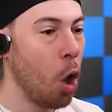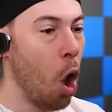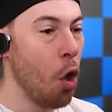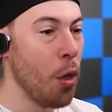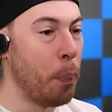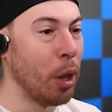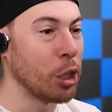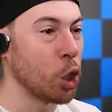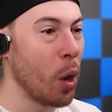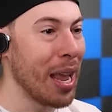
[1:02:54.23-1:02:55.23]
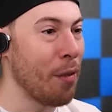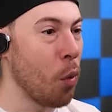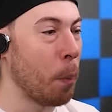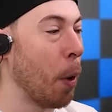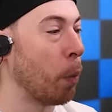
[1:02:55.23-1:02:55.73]
All the bullets are going
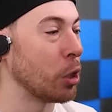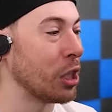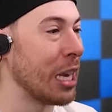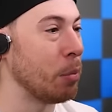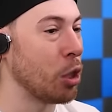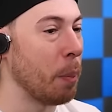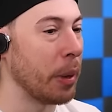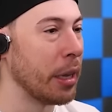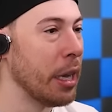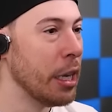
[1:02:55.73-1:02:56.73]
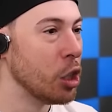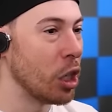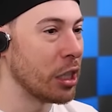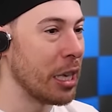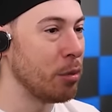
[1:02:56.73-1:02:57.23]
everywhere. Purple, just keep jumping.
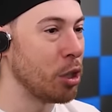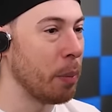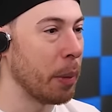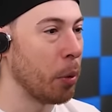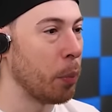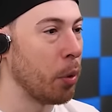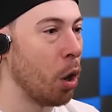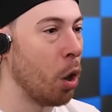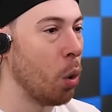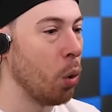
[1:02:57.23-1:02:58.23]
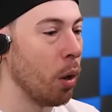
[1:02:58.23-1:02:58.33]
Just keep jumping, Purple. Oh.